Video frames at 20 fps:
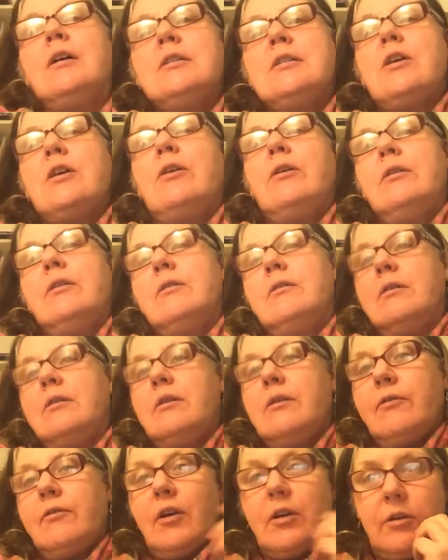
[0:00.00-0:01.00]
So
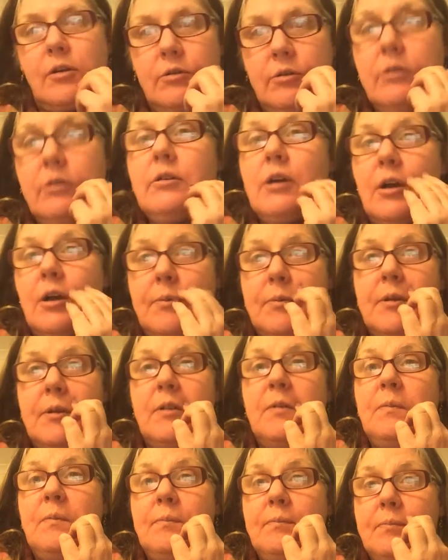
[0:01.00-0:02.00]
you've got Cruel
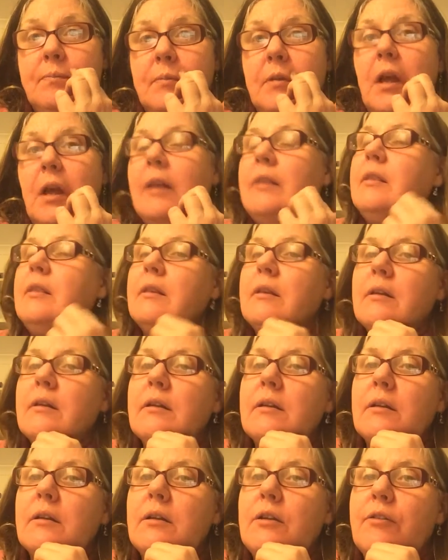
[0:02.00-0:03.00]
Gobelin, and
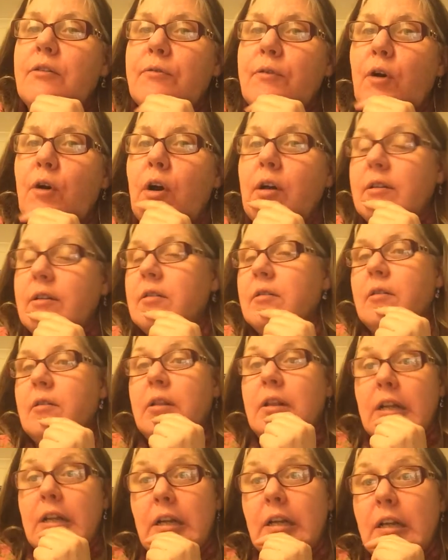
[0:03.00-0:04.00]
you've got
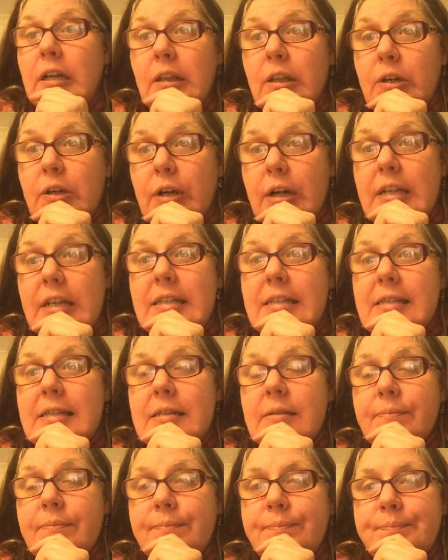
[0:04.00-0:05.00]
Linen and
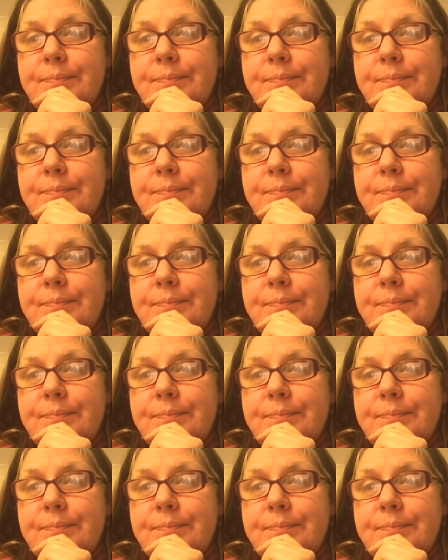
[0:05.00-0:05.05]
Threads.